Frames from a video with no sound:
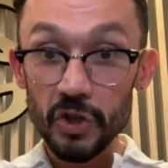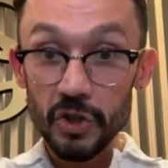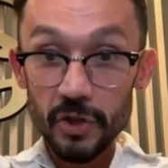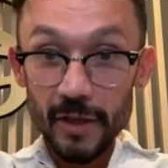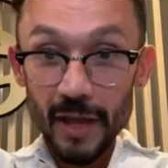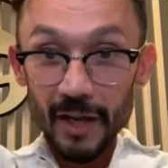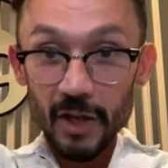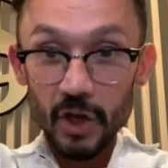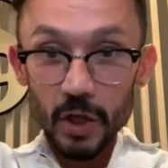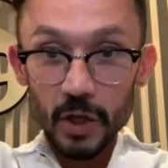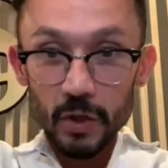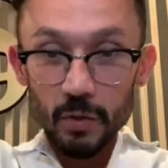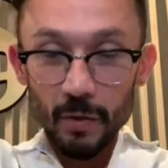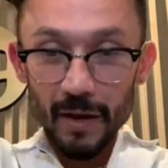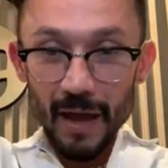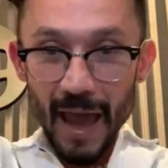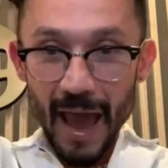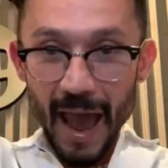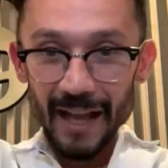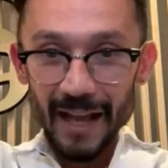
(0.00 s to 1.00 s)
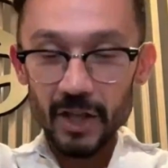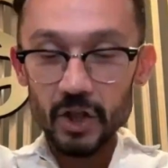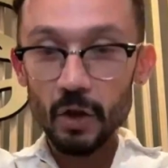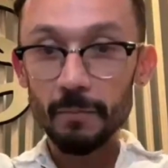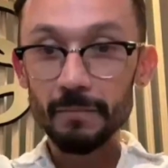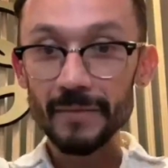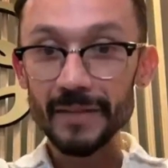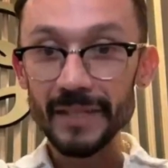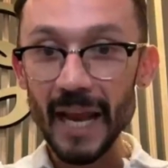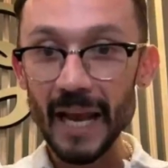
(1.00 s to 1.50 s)
They just want to add
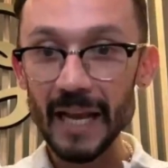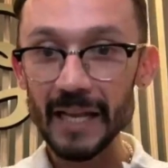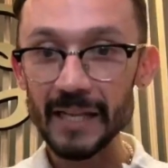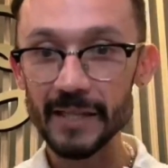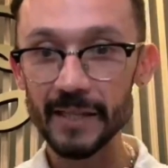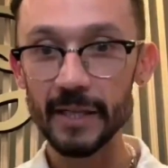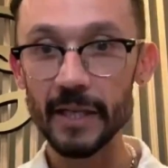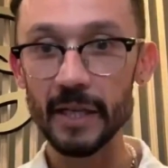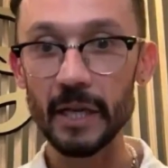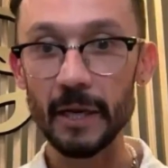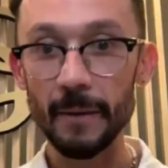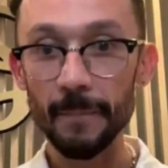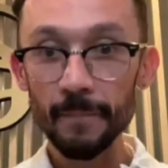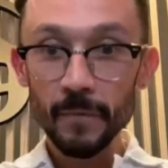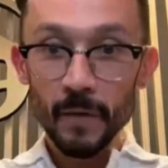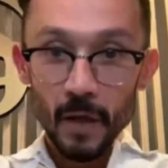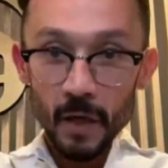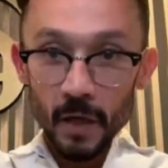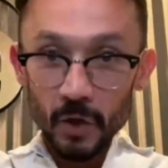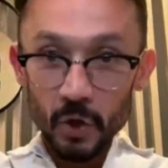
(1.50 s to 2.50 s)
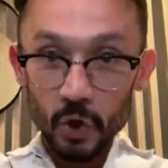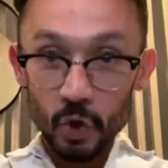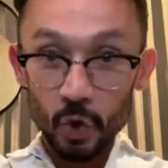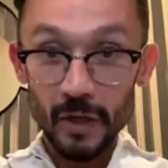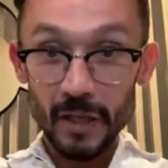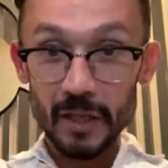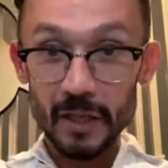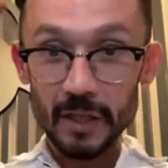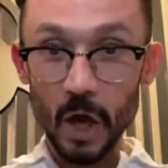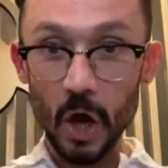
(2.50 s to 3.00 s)
some density to
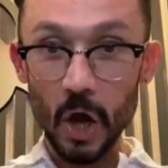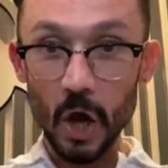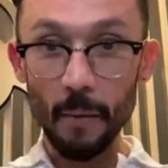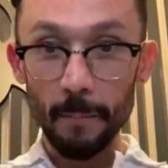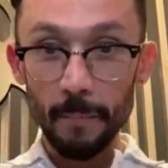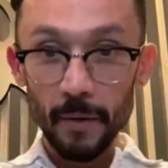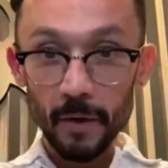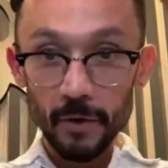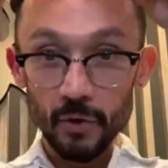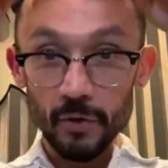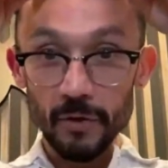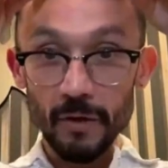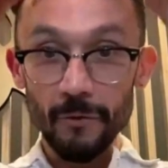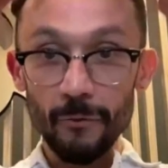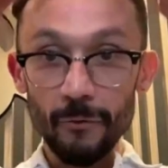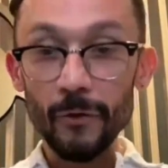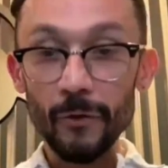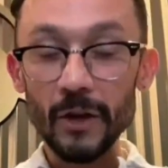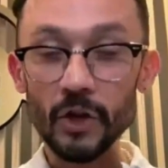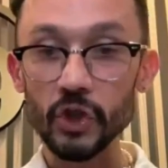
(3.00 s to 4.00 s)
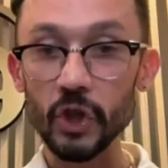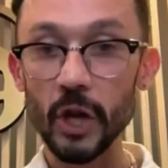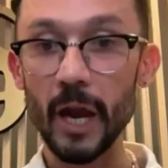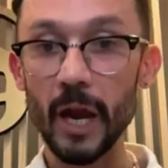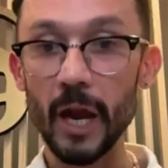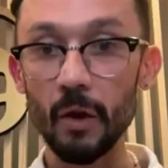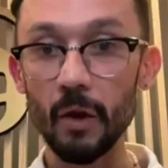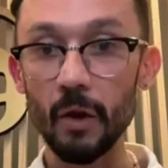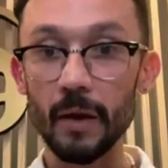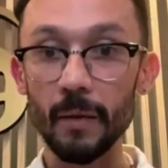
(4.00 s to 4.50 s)
the top, to the fringe
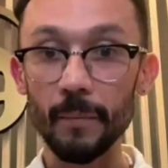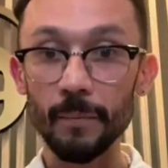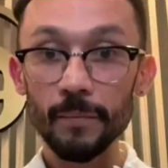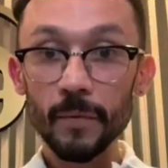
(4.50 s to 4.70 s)
area.